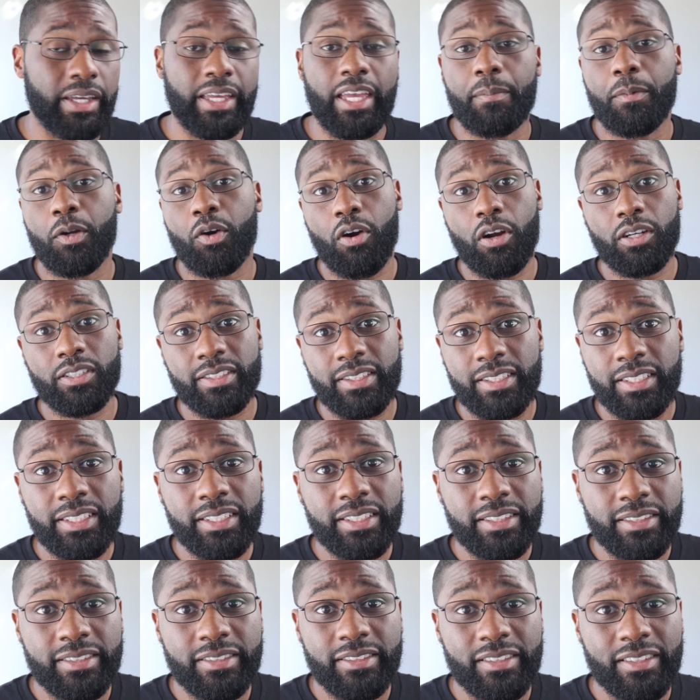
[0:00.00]
I came across
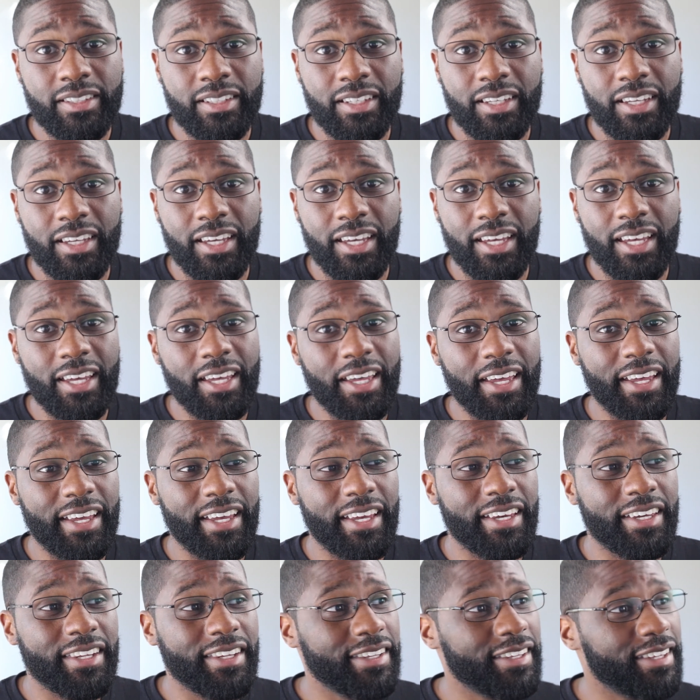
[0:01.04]
this,
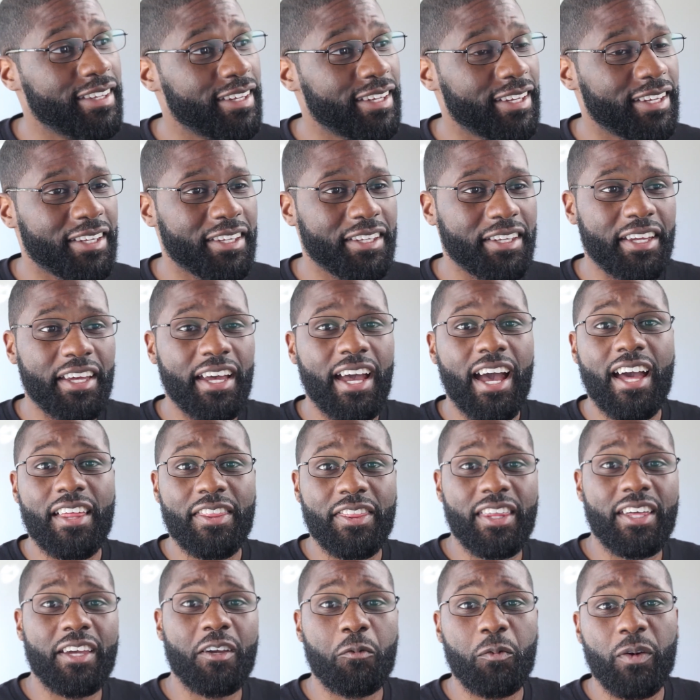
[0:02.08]
and I
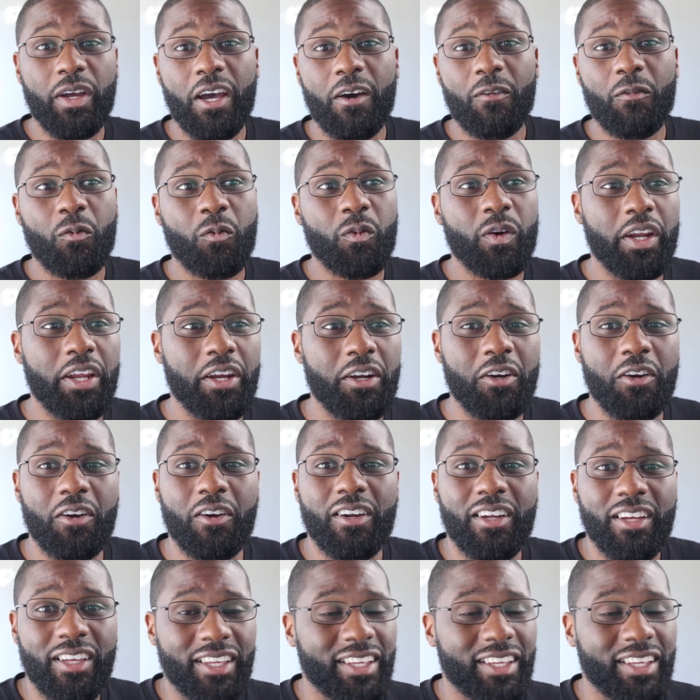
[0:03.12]
think we have a winner.